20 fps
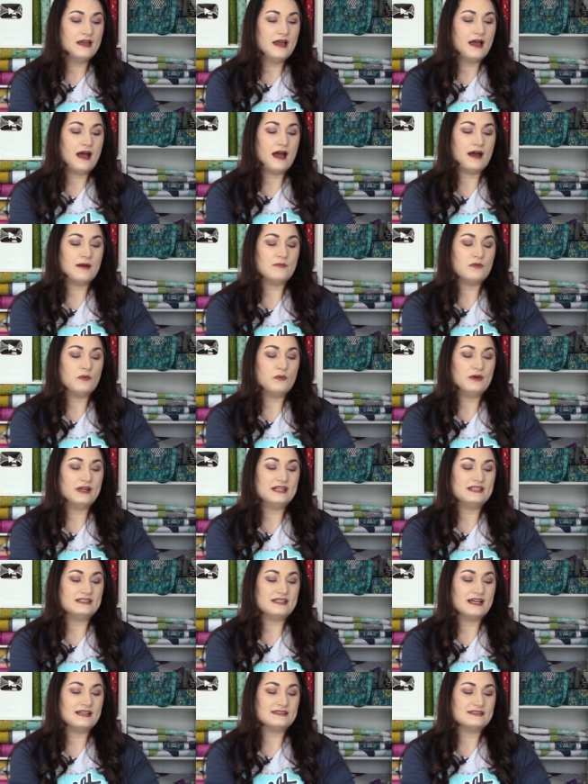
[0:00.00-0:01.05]
Um, what it
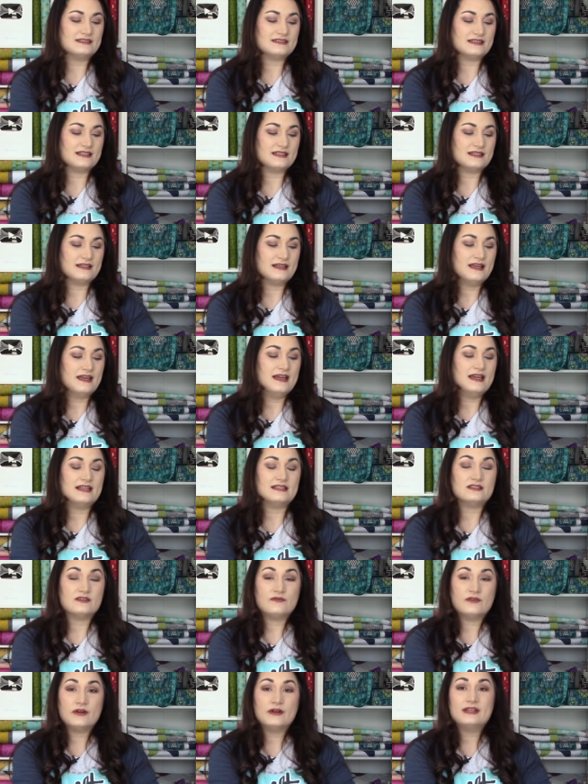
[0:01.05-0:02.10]
does is it
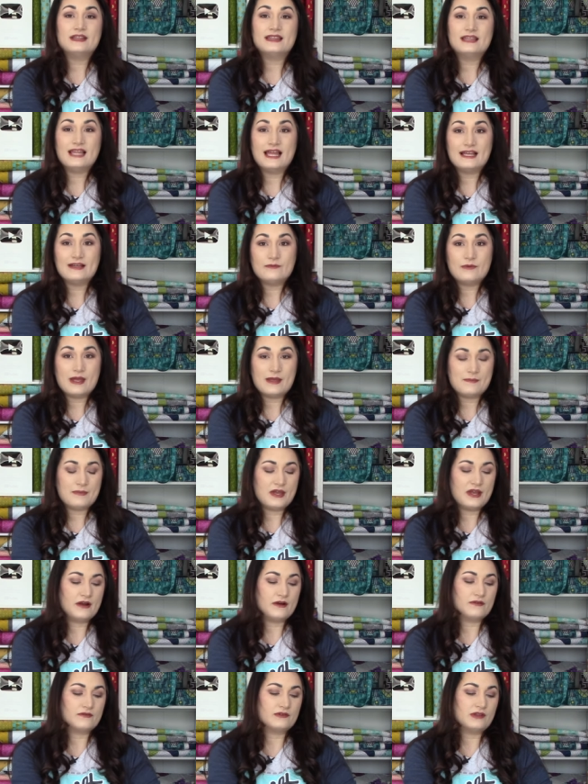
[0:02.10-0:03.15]
it's a very lightweight pair of